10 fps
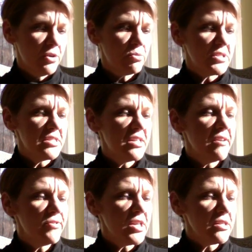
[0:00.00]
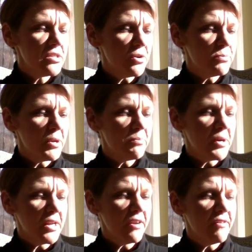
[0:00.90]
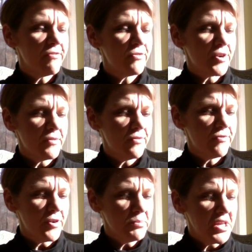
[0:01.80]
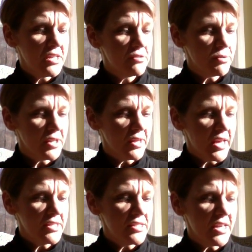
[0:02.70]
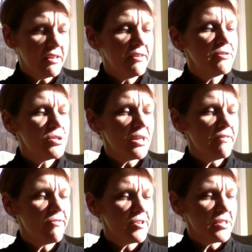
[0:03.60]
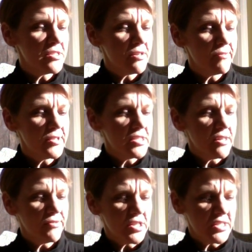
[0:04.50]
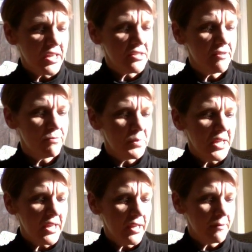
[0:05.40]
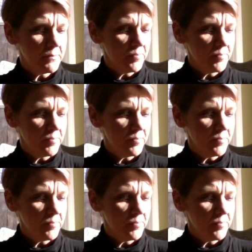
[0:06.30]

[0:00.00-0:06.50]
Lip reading: Receive the atonement money from the Israelites and use it for the service of the tent of meeting.